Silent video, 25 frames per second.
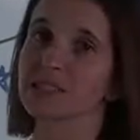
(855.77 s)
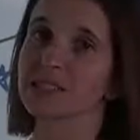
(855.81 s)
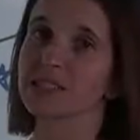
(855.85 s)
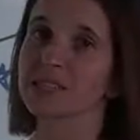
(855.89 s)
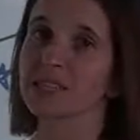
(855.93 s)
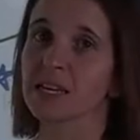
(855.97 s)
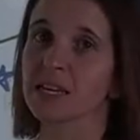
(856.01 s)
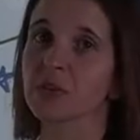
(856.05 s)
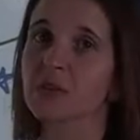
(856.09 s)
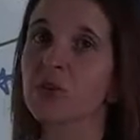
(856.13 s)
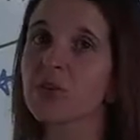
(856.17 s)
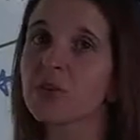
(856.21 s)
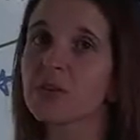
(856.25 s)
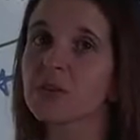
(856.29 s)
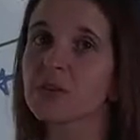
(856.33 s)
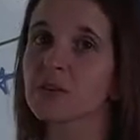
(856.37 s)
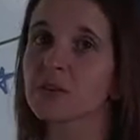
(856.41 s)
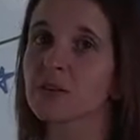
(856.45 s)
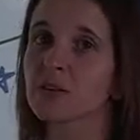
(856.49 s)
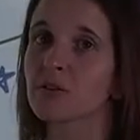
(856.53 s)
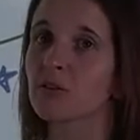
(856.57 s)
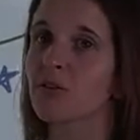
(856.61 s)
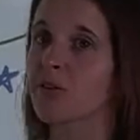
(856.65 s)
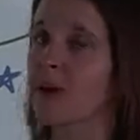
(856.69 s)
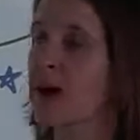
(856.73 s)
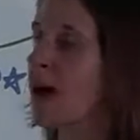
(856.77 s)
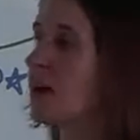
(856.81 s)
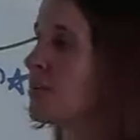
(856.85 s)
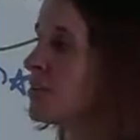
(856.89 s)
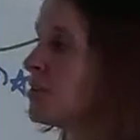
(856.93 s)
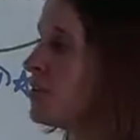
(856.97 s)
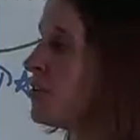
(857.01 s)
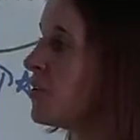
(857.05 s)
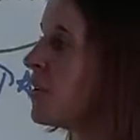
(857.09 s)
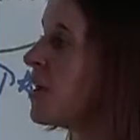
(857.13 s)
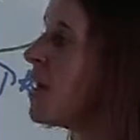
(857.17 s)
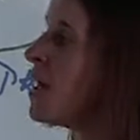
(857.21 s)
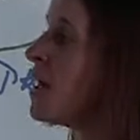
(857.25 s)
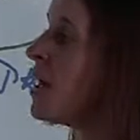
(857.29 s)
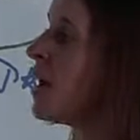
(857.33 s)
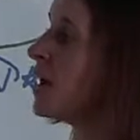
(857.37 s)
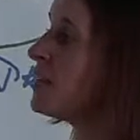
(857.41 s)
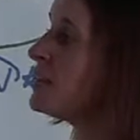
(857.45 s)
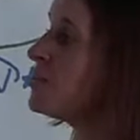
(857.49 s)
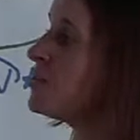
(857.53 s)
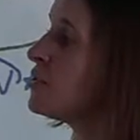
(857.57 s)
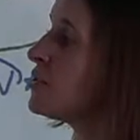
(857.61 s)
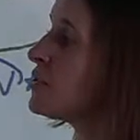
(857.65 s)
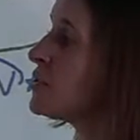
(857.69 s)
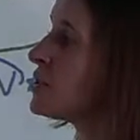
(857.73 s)
a single critical value,
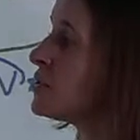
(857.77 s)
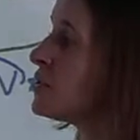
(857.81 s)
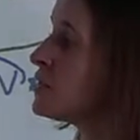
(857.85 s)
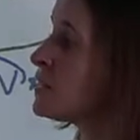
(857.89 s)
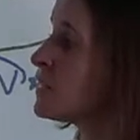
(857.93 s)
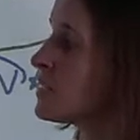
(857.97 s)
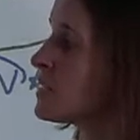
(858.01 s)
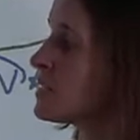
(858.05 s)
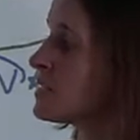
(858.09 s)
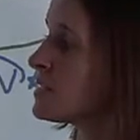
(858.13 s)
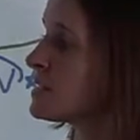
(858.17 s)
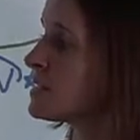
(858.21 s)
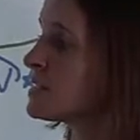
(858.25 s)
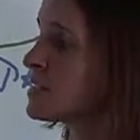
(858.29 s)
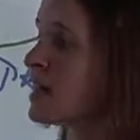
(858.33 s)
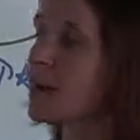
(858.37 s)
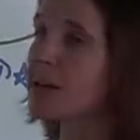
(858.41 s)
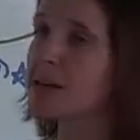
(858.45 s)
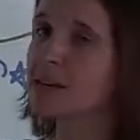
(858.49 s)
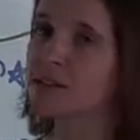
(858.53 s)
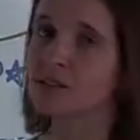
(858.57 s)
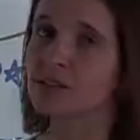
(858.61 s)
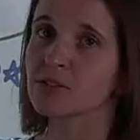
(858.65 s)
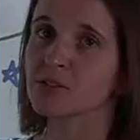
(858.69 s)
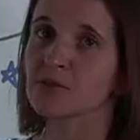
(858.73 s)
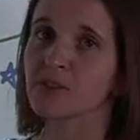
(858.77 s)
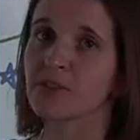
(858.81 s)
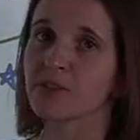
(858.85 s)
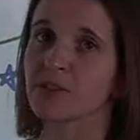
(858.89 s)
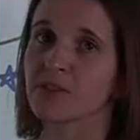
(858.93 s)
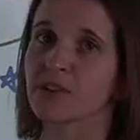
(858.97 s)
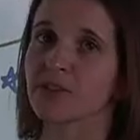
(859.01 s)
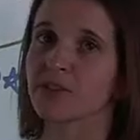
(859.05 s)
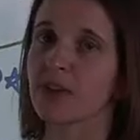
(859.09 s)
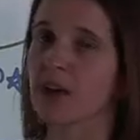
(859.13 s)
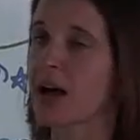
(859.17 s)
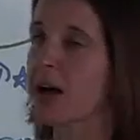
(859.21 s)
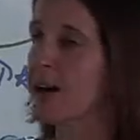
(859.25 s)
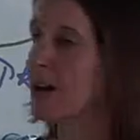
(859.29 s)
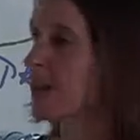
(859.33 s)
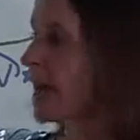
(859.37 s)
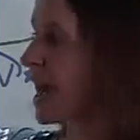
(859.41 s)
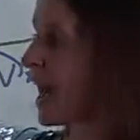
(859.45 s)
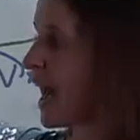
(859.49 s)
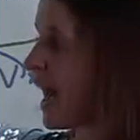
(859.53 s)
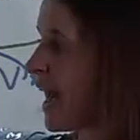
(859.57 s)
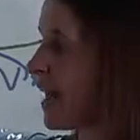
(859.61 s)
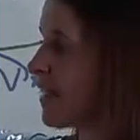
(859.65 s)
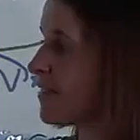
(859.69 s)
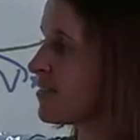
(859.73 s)
and you are using the second derivative
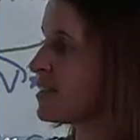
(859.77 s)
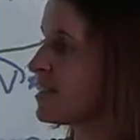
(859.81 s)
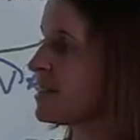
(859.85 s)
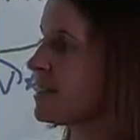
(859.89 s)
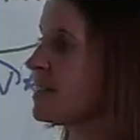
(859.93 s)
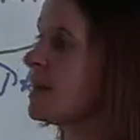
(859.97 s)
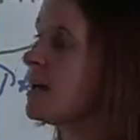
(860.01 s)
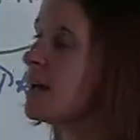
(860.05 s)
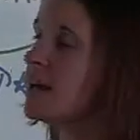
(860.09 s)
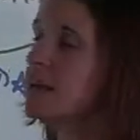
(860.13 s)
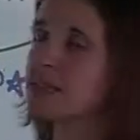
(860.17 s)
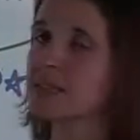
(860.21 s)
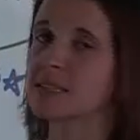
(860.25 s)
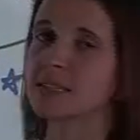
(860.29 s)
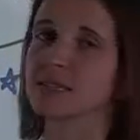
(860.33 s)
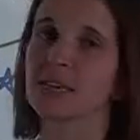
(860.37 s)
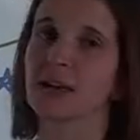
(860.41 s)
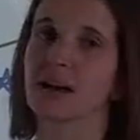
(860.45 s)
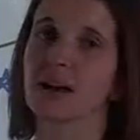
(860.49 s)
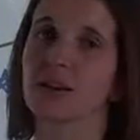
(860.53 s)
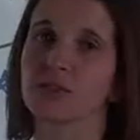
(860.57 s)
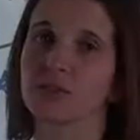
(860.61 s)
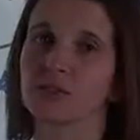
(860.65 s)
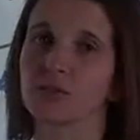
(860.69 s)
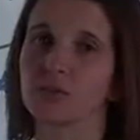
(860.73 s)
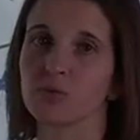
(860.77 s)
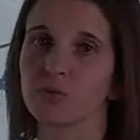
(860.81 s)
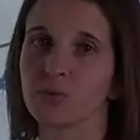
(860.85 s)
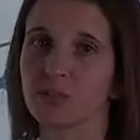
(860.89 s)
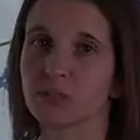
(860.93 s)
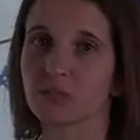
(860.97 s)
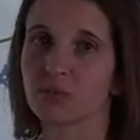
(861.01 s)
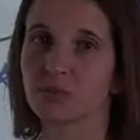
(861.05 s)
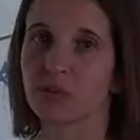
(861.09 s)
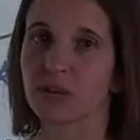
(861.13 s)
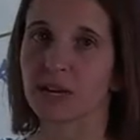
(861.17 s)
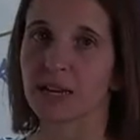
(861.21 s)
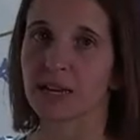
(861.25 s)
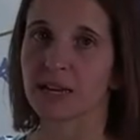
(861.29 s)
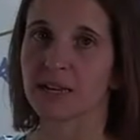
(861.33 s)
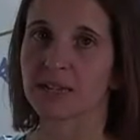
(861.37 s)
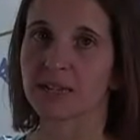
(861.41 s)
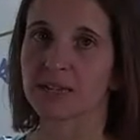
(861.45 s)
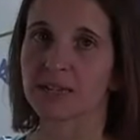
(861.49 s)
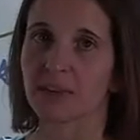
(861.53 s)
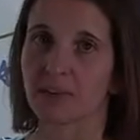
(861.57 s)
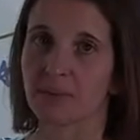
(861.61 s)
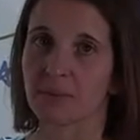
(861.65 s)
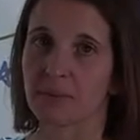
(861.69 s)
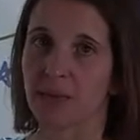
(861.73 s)
concavity to tell you which one it
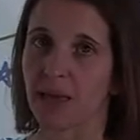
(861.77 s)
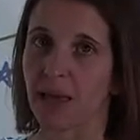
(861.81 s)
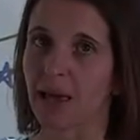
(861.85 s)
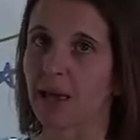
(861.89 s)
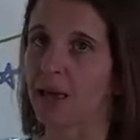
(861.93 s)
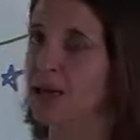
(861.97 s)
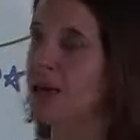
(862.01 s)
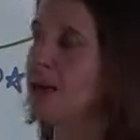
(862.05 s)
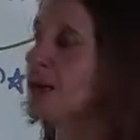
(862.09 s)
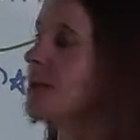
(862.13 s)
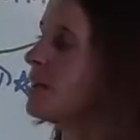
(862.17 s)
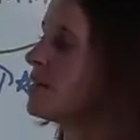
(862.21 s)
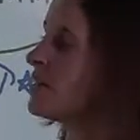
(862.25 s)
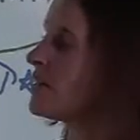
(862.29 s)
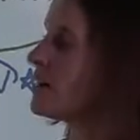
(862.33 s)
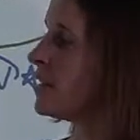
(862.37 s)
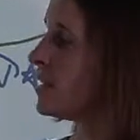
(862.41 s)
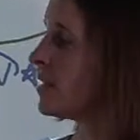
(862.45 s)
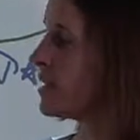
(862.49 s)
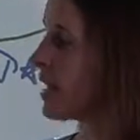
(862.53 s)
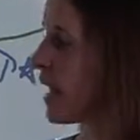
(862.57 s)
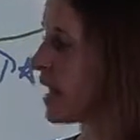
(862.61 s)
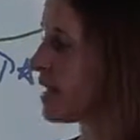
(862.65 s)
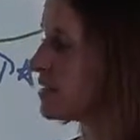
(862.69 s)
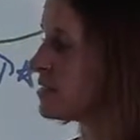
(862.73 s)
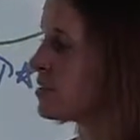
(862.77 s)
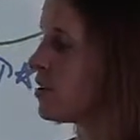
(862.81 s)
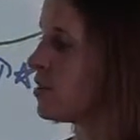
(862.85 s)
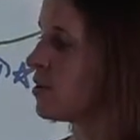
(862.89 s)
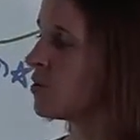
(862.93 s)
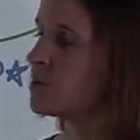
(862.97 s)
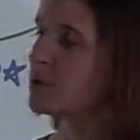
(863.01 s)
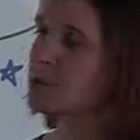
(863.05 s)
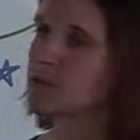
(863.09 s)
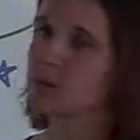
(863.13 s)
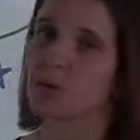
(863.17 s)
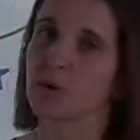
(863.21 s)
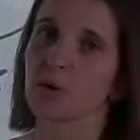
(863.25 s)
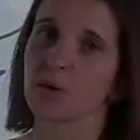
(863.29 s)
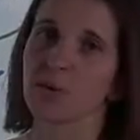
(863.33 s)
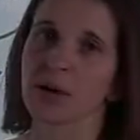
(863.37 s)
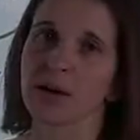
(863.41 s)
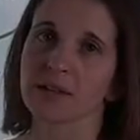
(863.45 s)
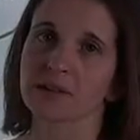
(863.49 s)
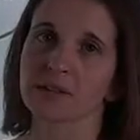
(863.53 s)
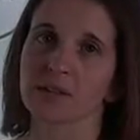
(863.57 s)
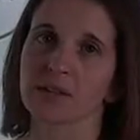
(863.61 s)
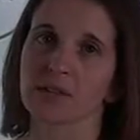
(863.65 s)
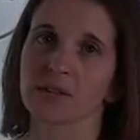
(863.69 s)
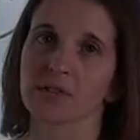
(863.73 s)
ends up being. Then, as always, we go
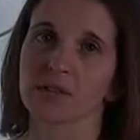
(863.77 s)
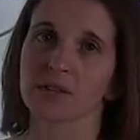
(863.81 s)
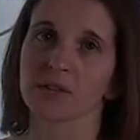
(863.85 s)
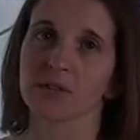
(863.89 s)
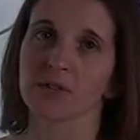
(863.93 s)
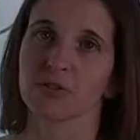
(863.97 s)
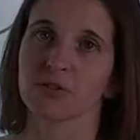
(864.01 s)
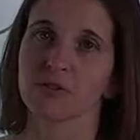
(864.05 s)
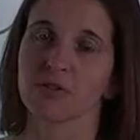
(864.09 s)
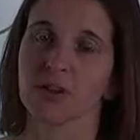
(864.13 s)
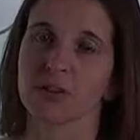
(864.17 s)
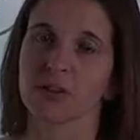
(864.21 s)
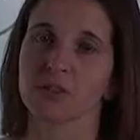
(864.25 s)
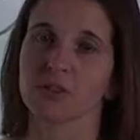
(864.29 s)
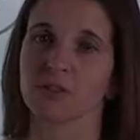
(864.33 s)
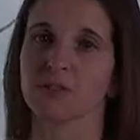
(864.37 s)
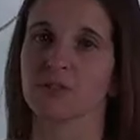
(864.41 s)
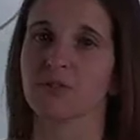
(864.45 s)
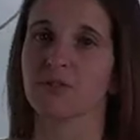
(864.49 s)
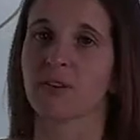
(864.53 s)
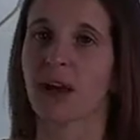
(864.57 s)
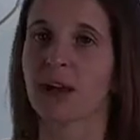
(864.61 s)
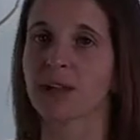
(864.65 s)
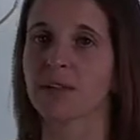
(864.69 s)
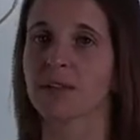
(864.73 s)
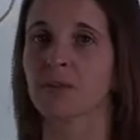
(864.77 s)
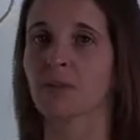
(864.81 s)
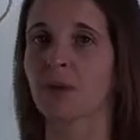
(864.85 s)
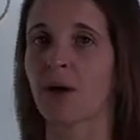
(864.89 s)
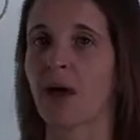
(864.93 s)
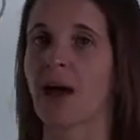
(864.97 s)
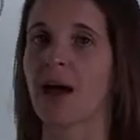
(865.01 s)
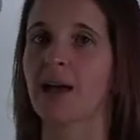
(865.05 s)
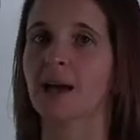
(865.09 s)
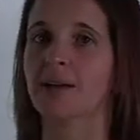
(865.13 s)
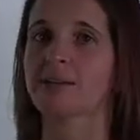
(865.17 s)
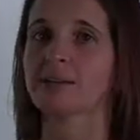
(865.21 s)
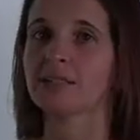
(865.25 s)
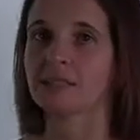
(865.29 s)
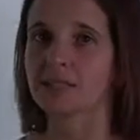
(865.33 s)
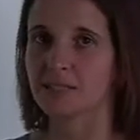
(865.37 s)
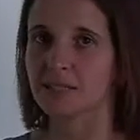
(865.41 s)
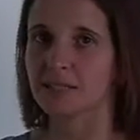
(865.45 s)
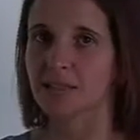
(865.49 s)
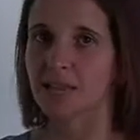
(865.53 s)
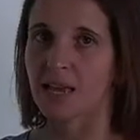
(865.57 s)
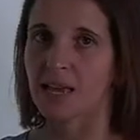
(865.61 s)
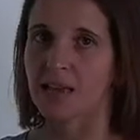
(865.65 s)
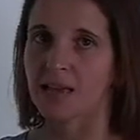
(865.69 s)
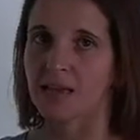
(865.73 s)
back to the original function to find the y to
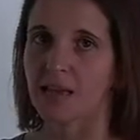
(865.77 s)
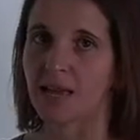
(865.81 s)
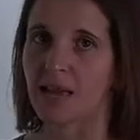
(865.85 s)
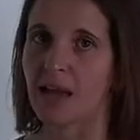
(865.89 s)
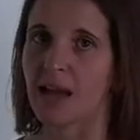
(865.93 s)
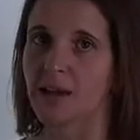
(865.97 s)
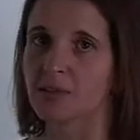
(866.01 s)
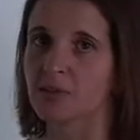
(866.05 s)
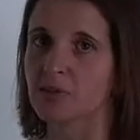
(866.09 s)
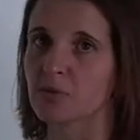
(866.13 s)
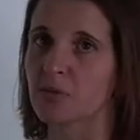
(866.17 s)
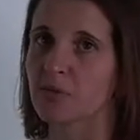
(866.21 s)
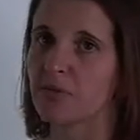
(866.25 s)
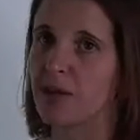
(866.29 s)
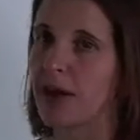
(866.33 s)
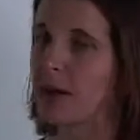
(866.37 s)
say the actual